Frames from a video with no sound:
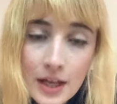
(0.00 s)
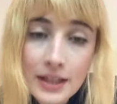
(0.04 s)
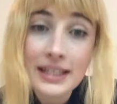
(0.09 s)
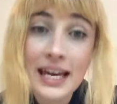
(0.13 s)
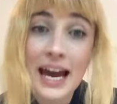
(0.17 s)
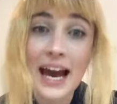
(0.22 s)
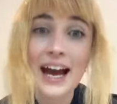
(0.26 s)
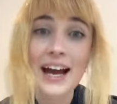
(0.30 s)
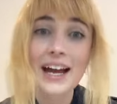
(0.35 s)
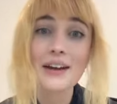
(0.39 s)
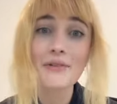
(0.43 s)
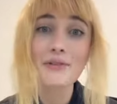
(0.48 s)

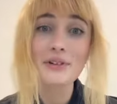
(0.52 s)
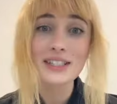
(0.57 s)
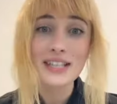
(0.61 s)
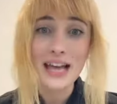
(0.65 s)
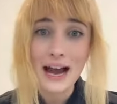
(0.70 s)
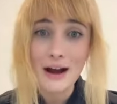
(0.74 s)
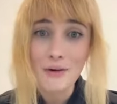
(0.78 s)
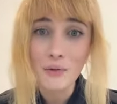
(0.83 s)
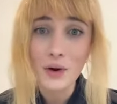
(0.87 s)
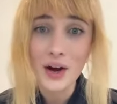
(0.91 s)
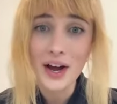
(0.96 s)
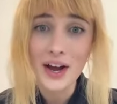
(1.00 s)
Cat, it was
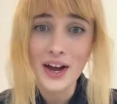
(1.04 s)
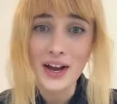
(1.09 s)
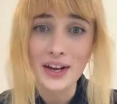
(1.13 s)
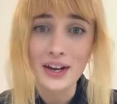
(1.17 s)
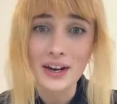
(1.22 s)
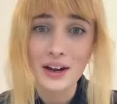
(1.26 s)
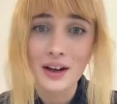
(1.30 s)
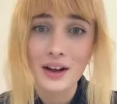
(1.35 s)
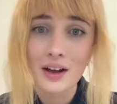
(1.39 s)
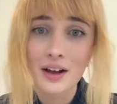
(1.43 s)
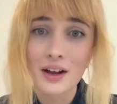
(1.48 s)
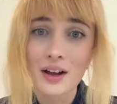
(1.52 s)
that
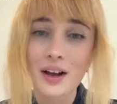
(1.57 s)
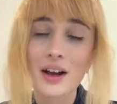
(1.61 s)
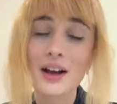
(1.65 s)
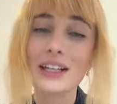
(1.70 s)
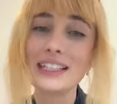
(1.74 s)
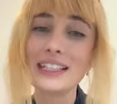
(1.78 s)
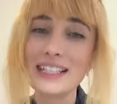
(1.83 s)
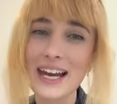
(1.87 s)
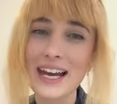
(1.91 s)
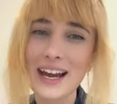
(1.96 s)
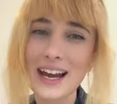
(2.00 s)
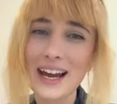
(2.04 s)
one.
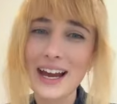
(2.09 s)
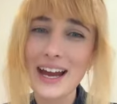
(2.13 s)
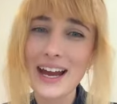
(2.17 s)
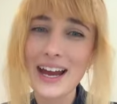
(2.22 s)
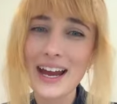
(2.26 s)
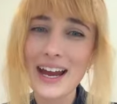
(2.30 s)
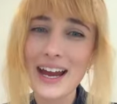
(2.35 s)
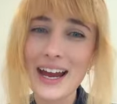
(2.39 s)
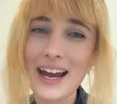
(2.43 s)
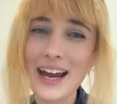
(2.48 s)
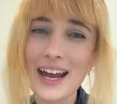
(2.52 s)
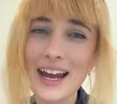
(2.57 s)

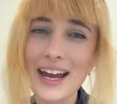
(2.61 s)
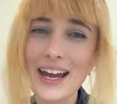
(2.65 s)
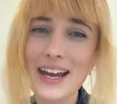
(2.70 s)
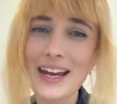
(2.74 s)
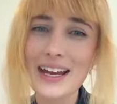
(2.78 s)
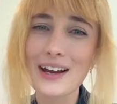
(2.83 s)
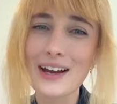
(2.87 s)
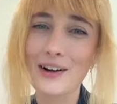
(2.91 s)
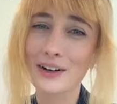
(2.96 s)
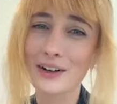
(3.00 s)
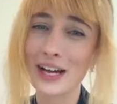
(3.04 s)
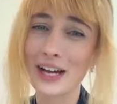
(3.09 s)

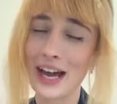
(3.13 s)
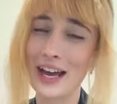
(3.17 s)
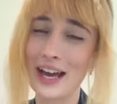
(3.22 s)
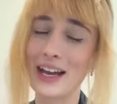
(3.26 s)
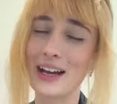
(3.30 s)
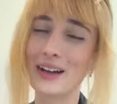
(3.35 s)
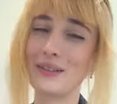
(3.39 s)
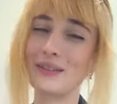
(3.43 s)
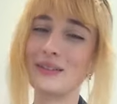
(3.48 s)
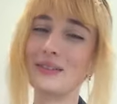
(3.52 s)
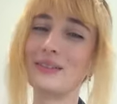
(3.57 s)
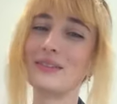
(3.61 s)
Yay!
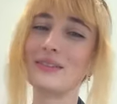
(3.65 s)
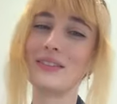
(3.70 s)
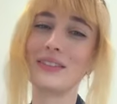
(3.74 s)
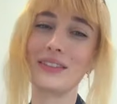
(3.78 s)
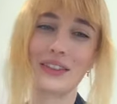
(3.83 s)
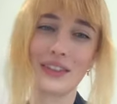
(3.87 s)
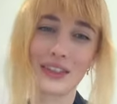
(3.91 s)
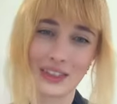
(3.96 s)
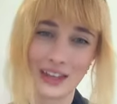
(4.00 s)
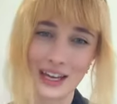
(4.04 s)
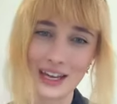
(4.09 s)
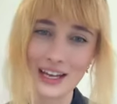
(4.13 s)
Okay,
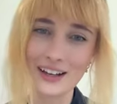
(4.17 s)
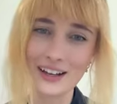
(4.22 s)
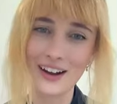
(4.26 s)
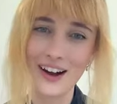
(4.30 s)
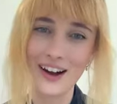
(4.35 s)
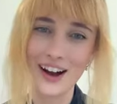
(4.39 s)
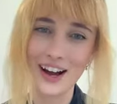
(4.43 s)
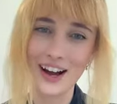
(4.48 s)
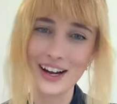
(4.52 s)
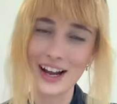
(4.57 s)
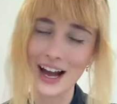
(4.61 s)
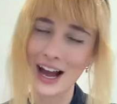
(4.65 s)
thank
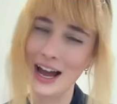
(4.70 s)
God.